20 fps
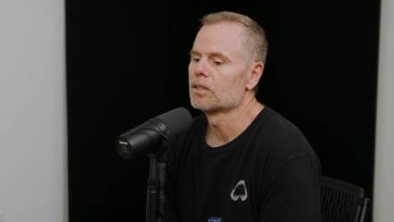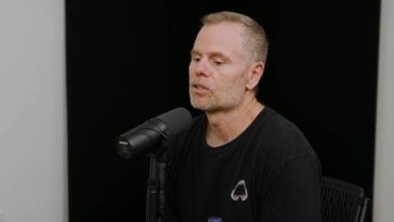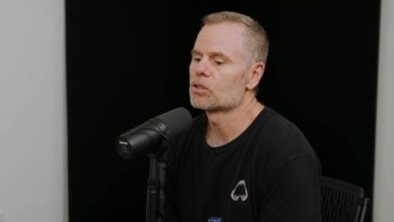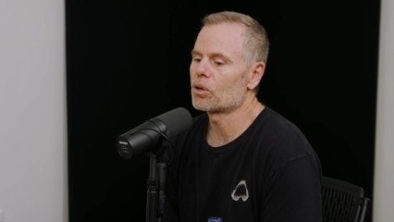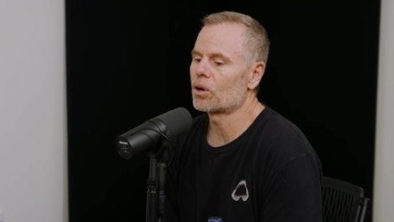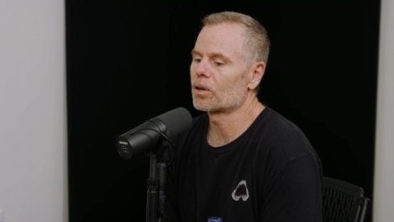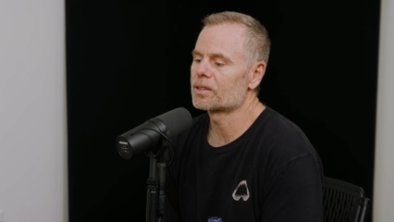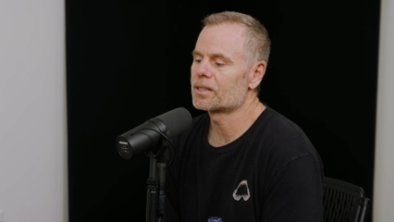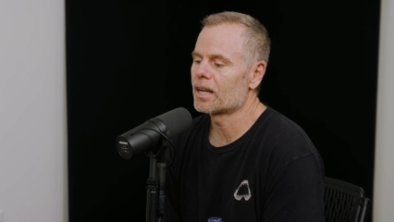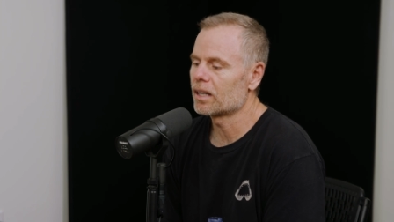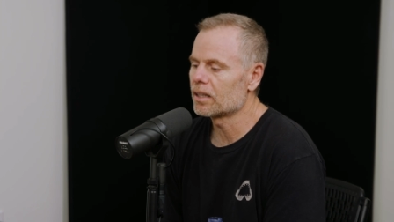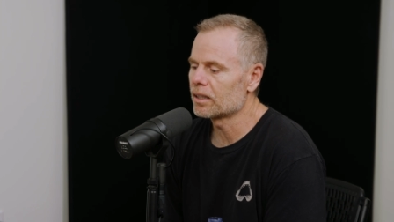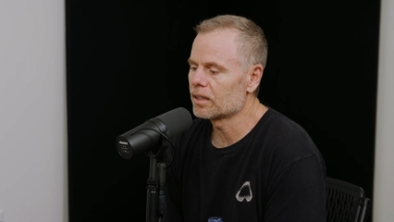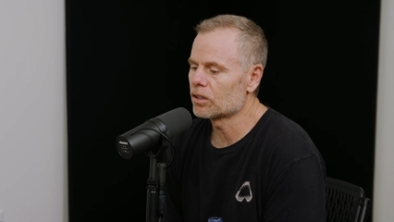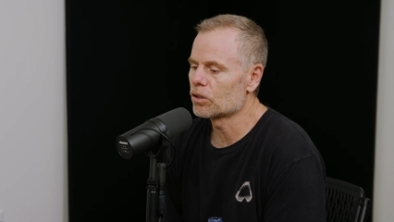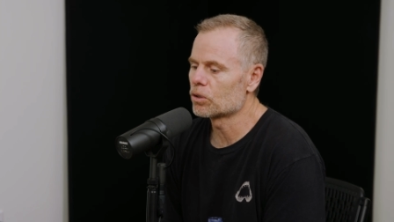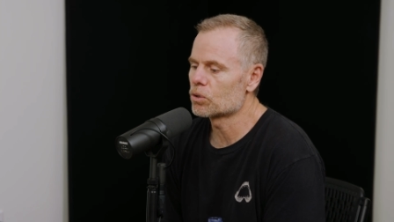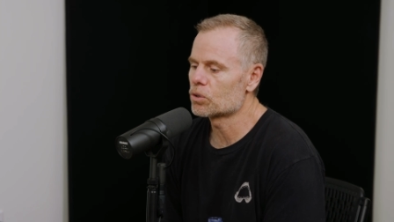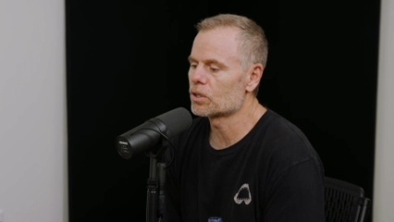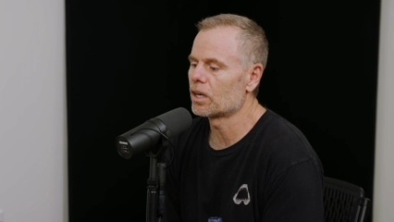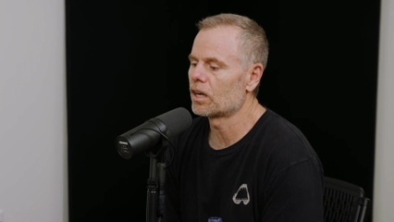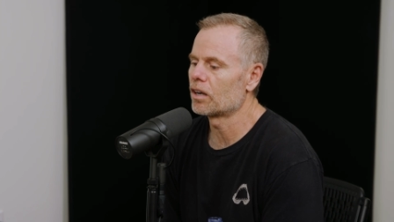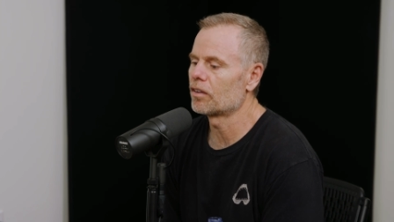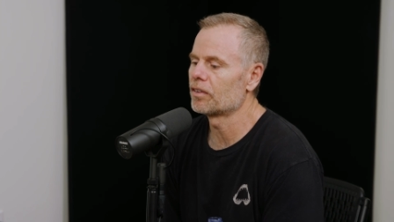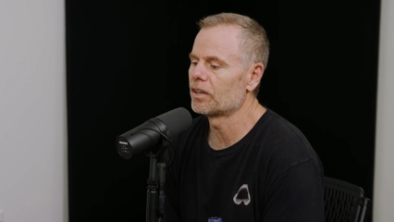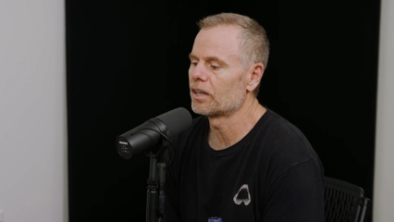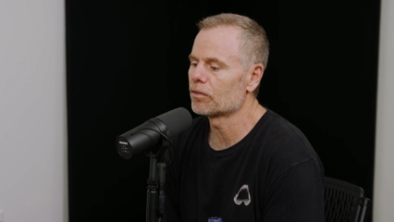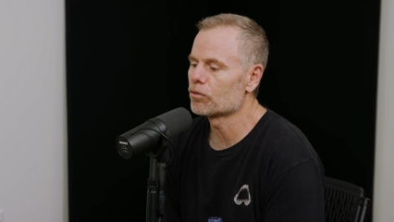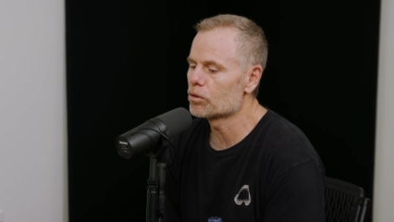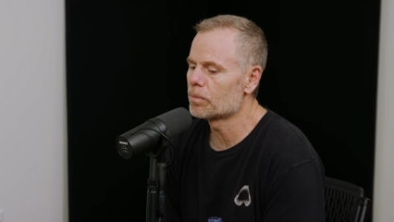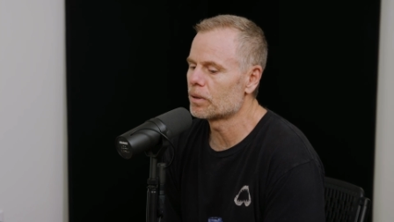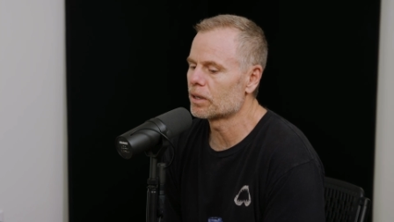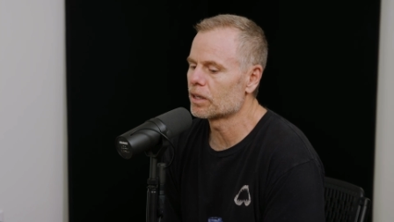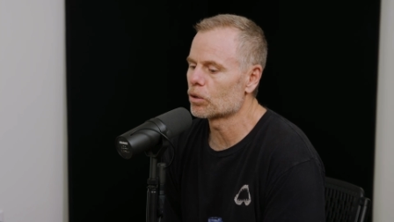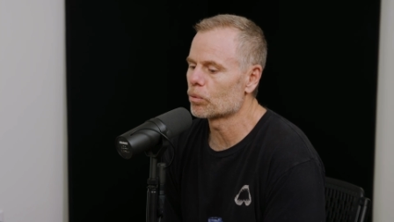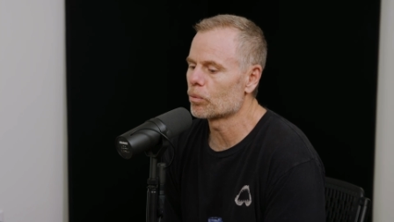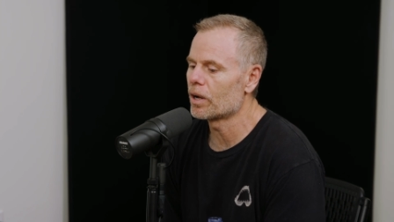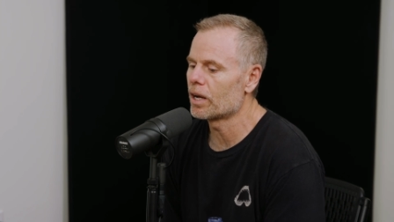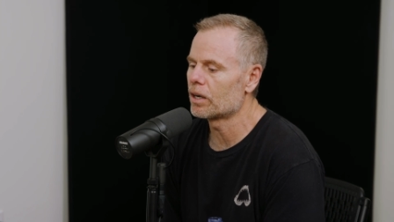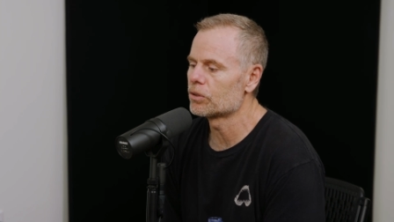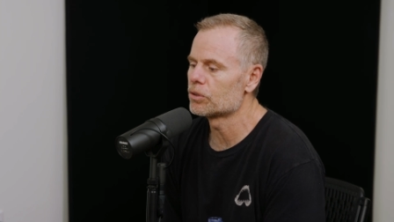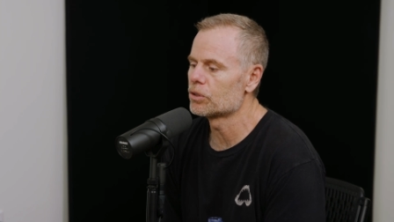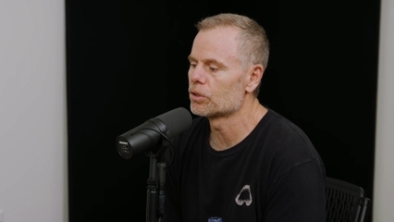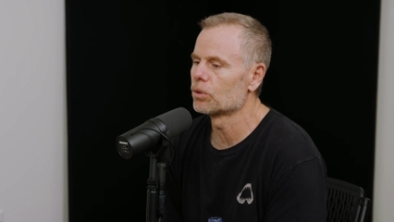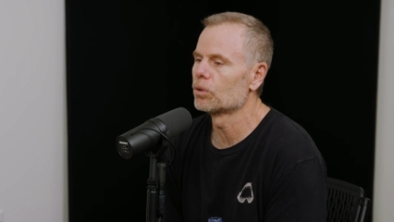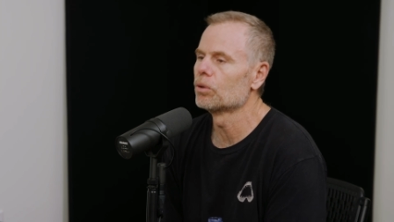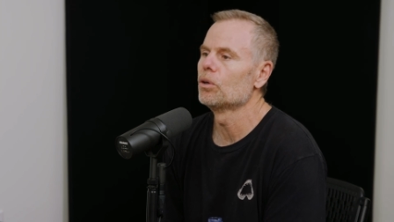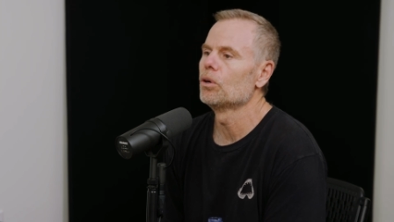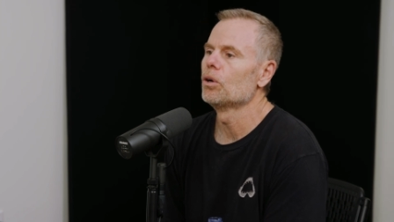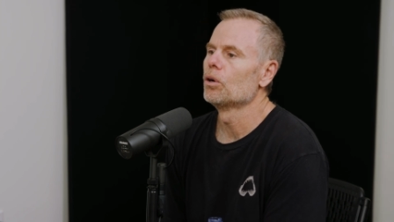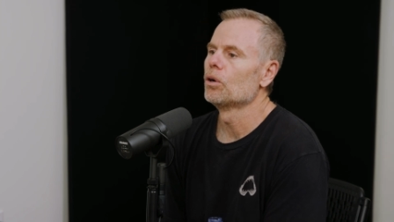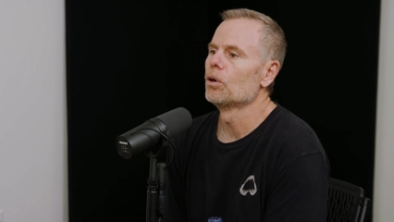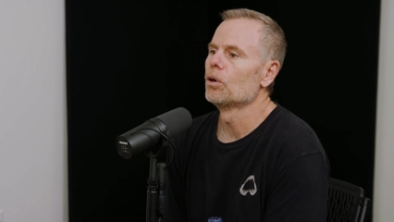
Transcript: Start telling yourself and everybody around you